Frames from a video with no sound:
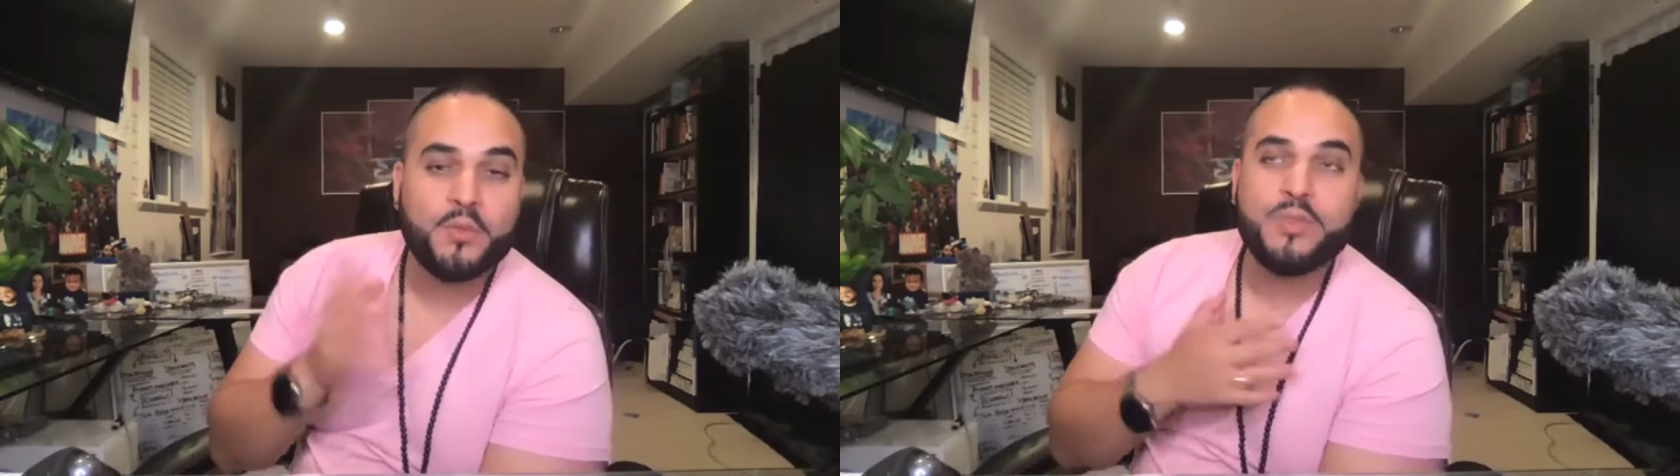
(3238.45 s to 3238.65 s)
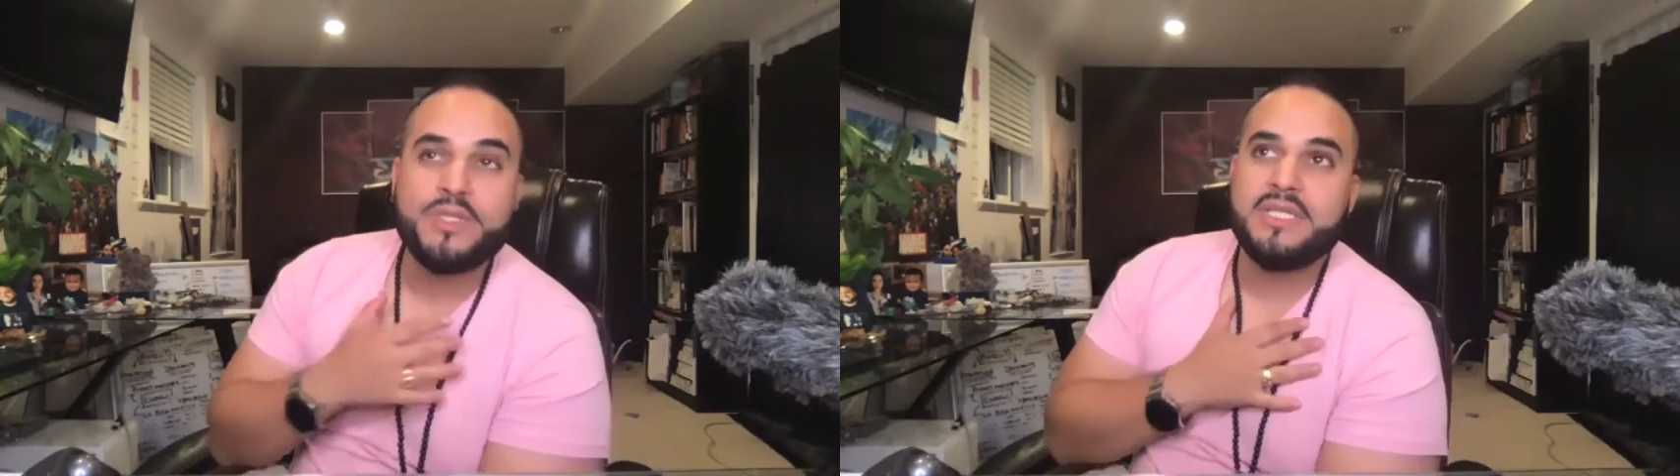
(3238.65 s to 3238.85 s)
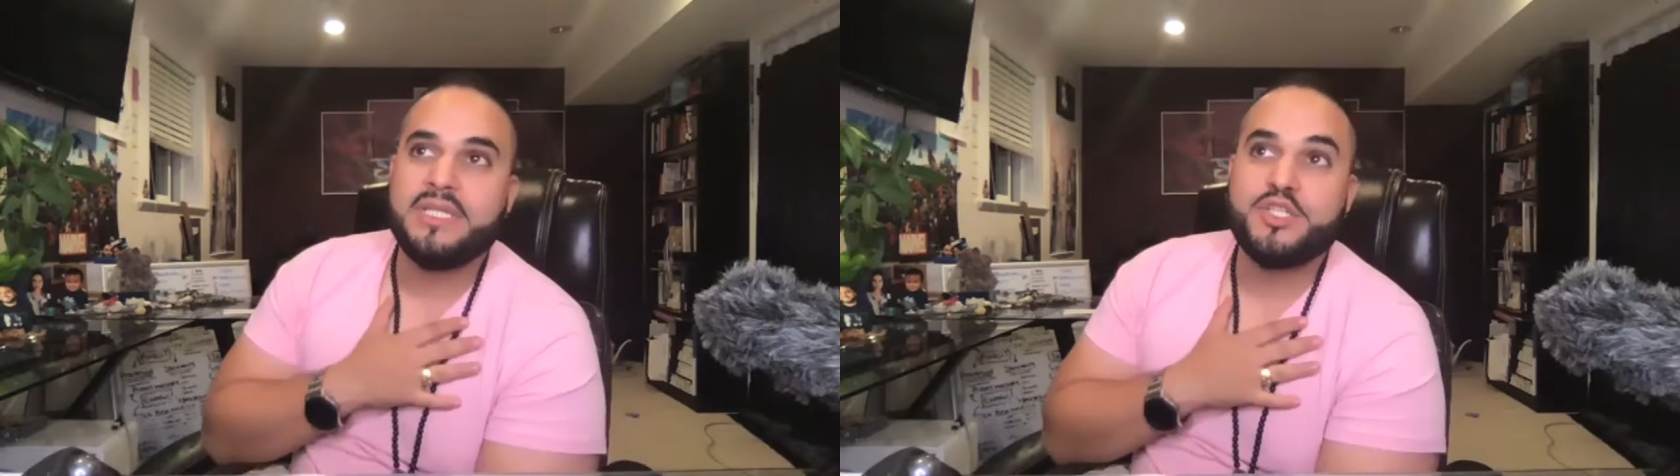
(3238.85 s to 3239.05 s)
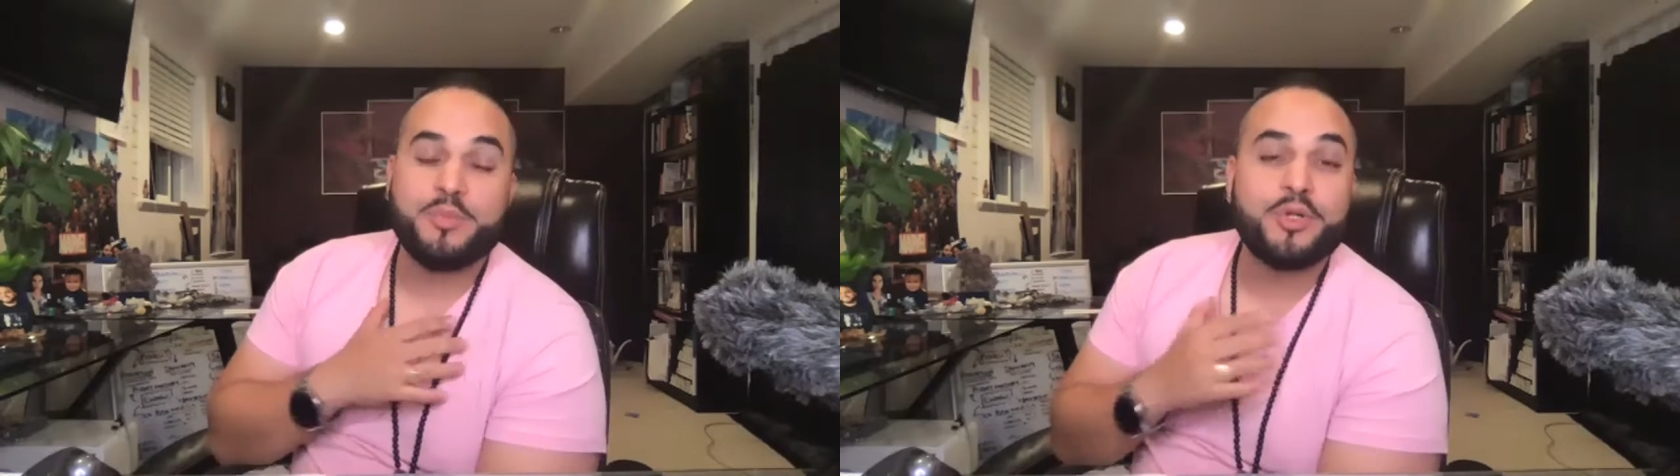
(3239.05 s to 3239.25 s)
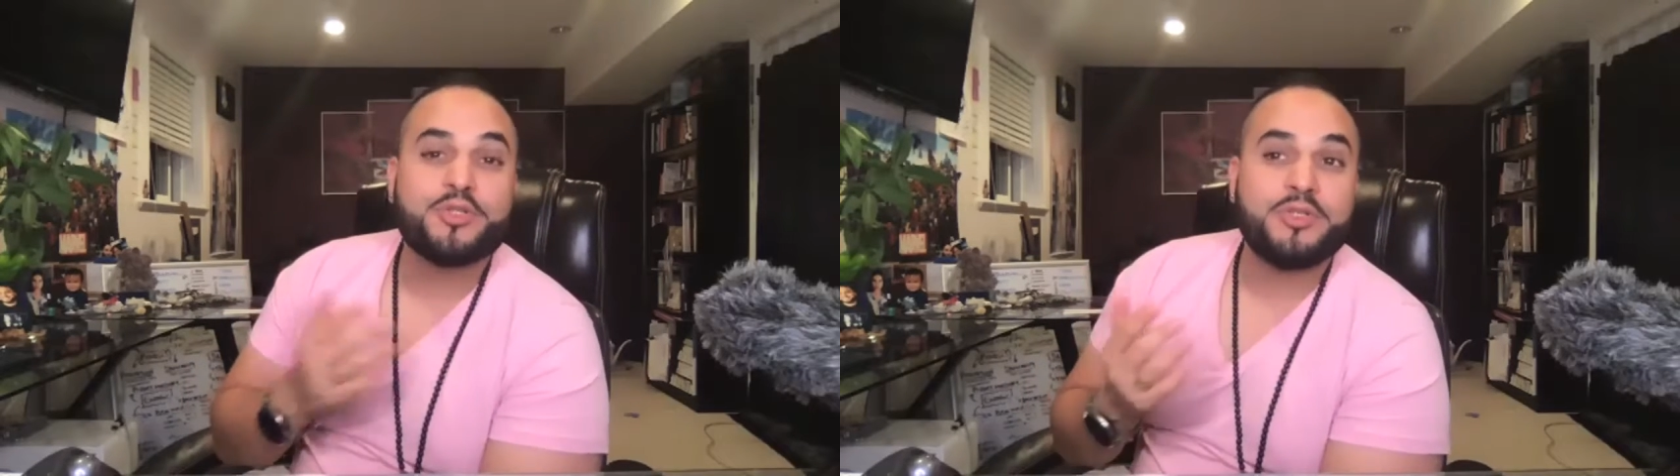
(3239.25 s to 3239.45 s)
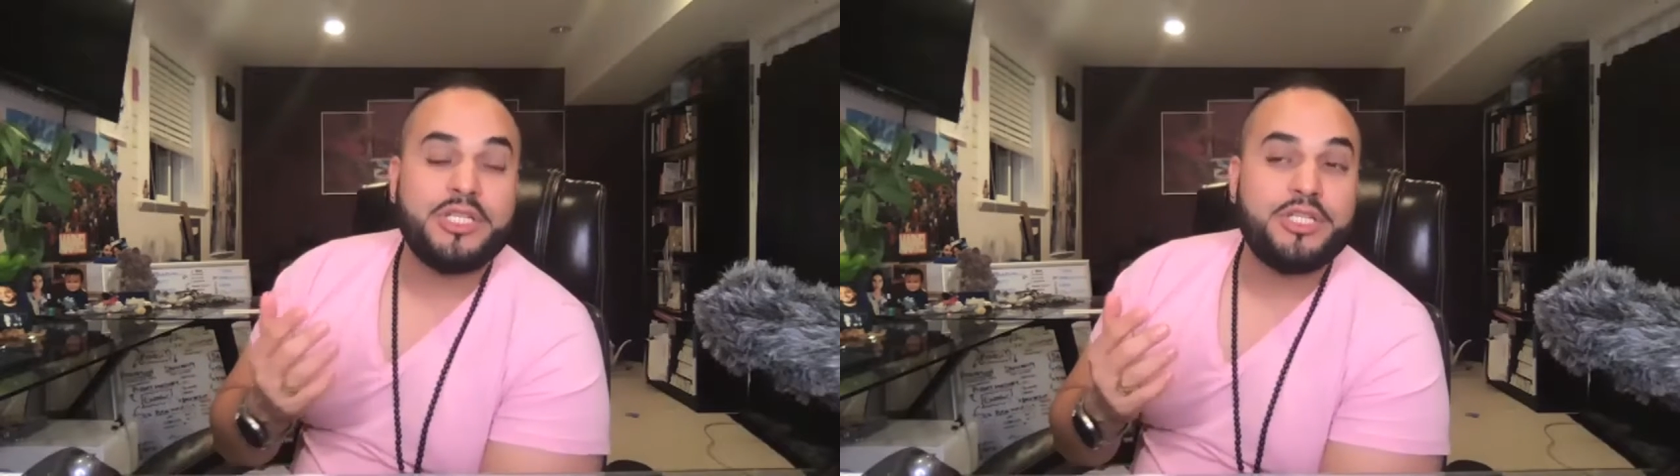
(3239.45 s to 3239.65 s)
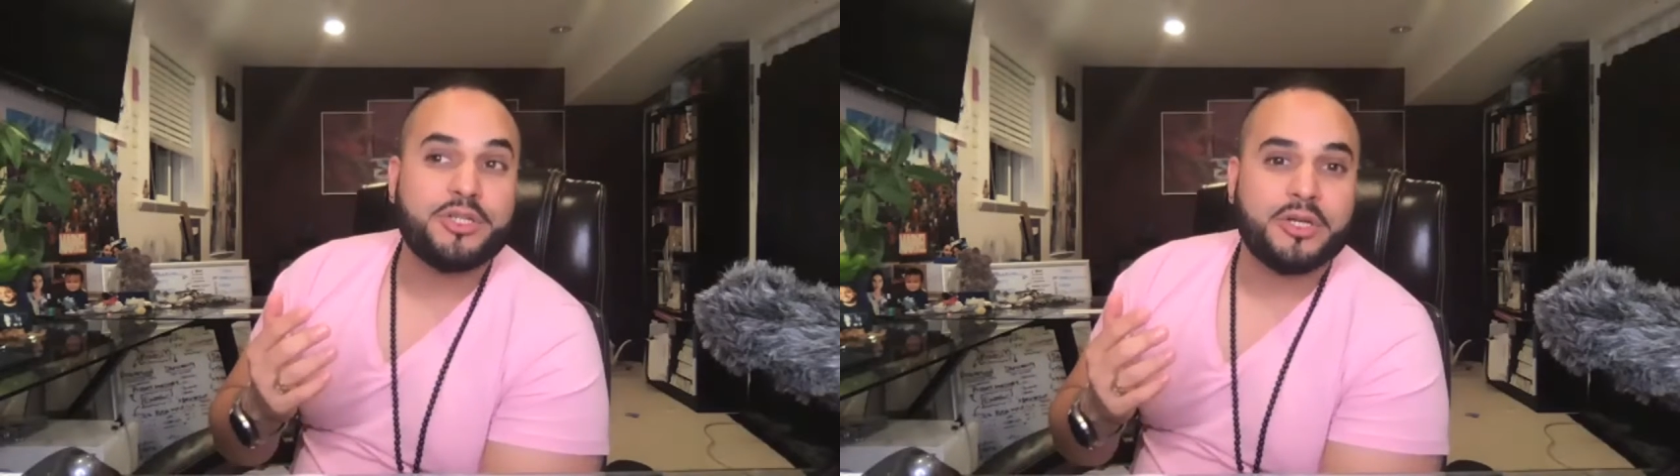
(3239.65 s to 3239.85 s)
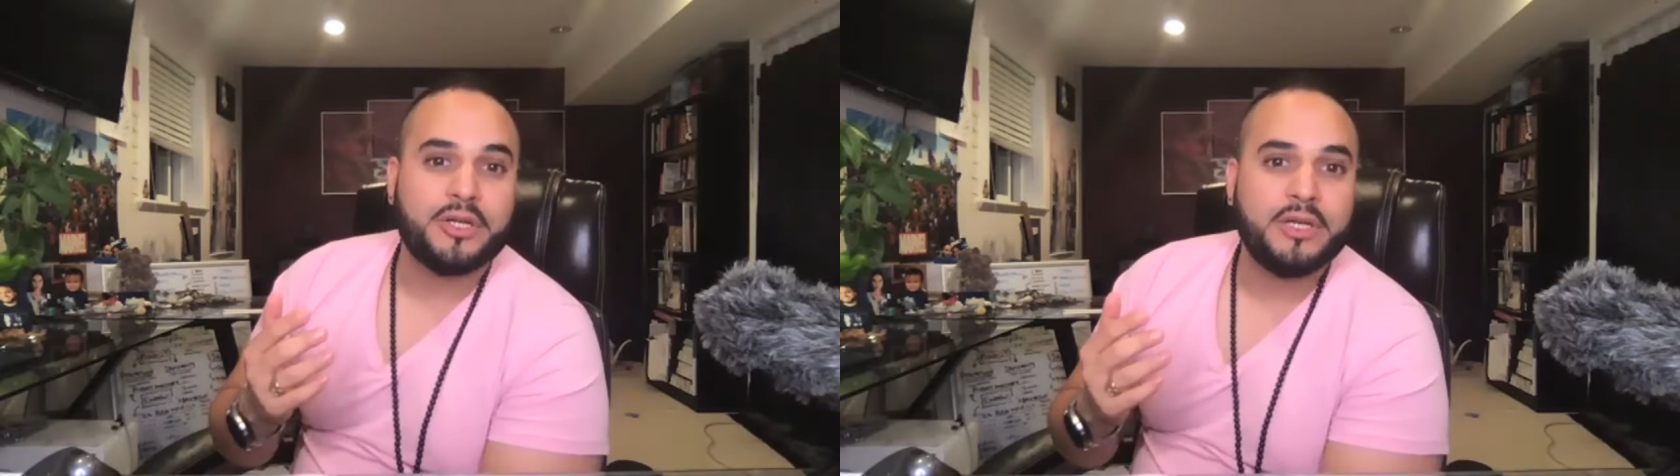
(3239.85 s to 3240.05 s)
we see spiritual
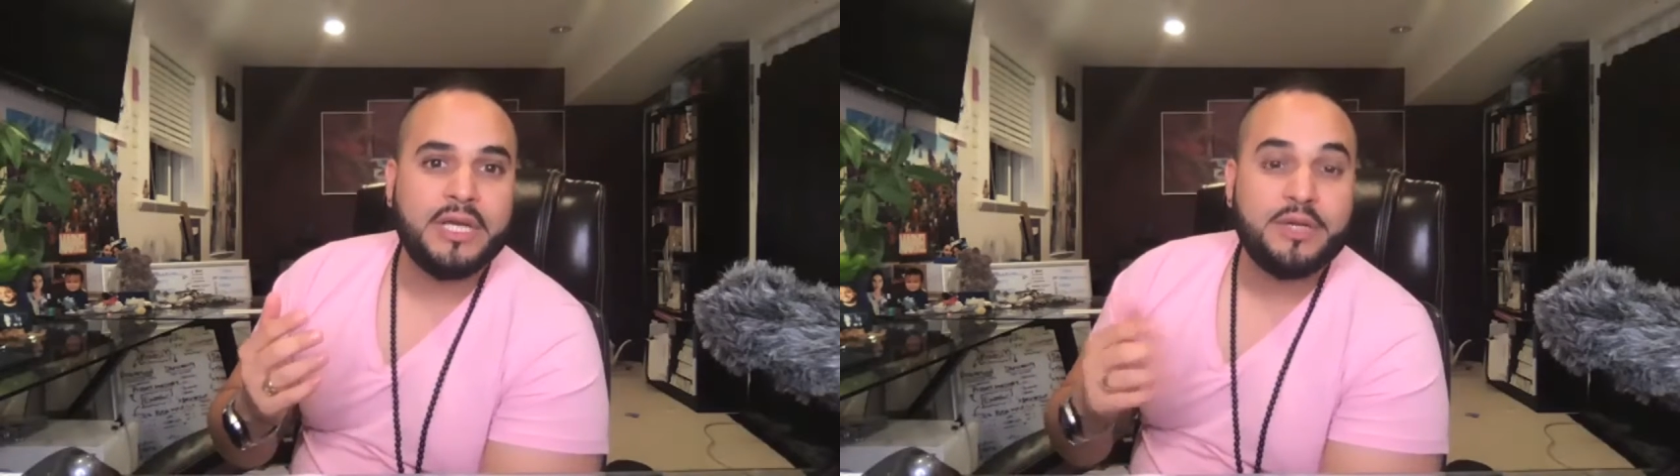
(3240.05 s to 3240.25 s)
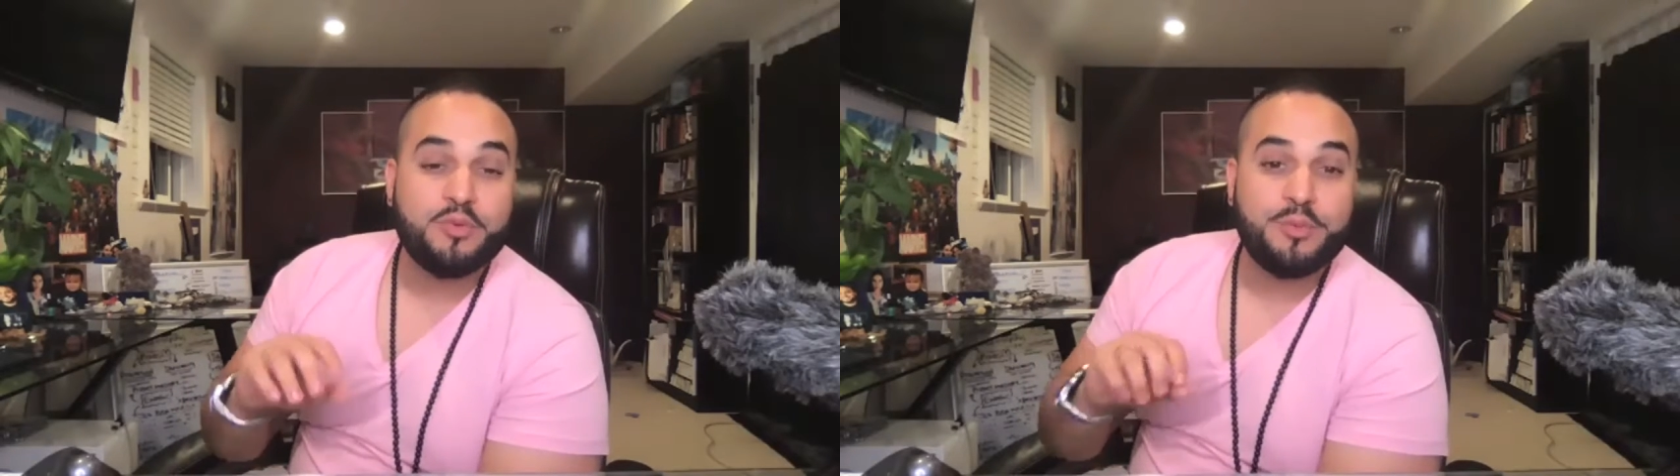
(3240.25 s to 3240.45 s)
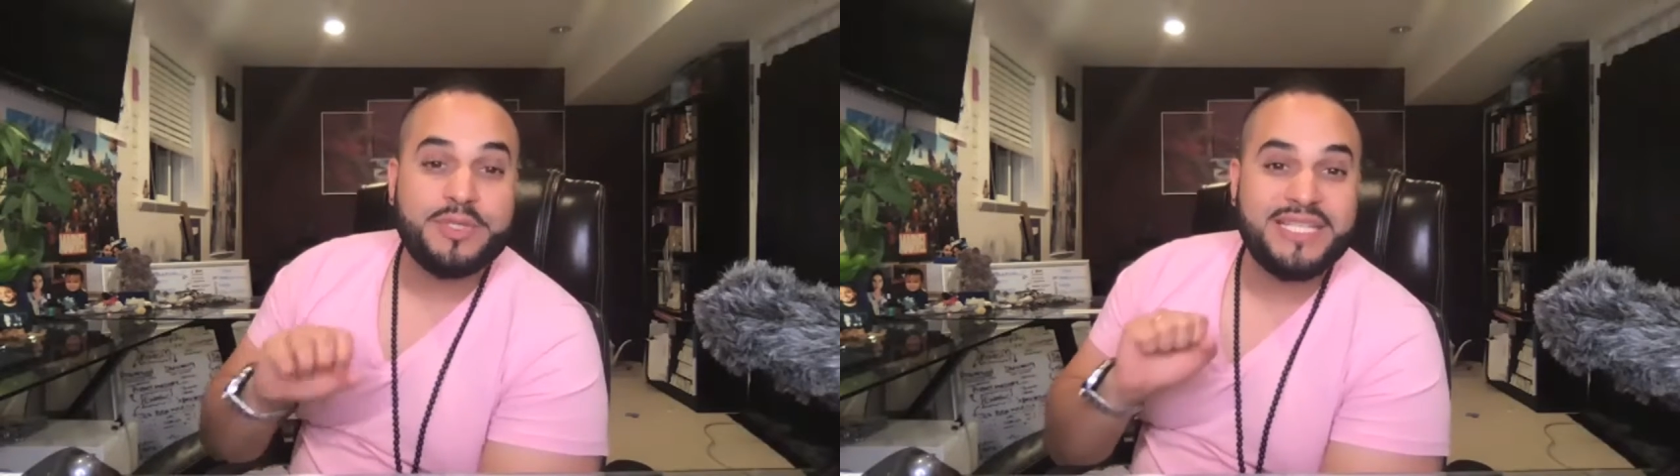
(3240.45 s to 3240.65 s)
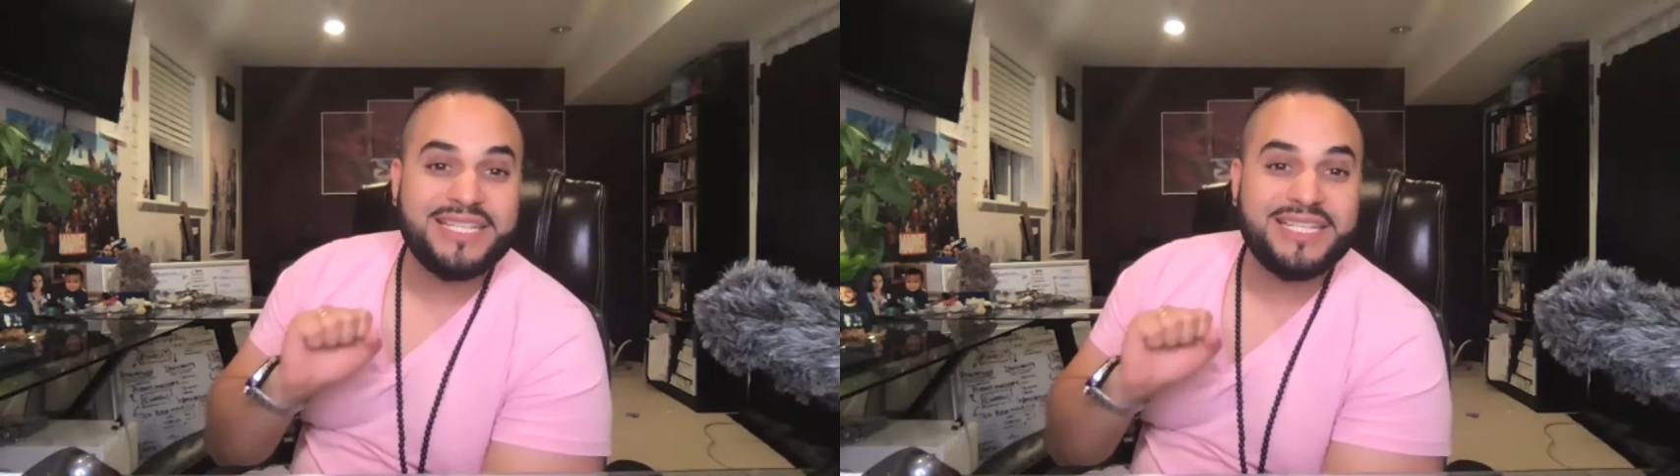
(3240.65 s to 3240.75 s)
teacher. When we see a